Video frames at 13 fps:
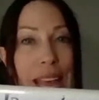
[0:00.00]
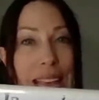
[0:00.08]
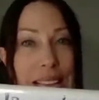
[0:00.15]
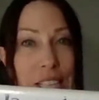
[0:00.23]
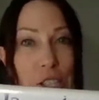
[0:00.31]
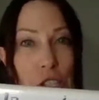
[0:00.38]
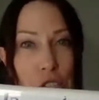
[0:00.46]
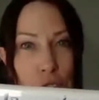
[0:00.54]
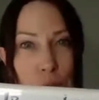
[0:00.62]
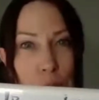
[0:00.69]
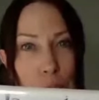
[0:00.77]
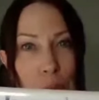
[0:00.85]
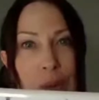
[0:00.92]

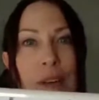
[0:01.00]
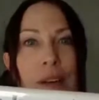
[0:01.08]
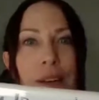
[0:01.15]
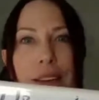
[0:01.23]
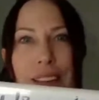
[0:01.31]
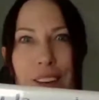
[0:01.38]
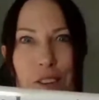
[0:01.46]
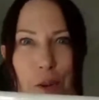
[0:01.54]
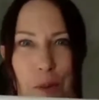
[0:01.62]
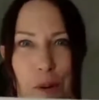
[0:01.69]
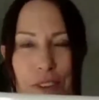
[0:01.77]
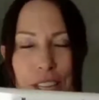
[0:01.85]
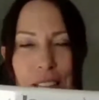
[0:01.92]
into, your
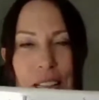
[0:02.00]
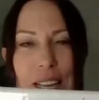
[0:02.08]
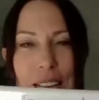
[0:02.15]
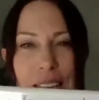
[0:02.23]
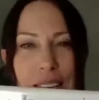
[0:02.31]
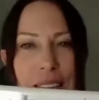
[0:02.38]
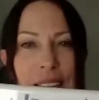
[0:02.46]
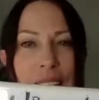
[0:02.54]
perfect client?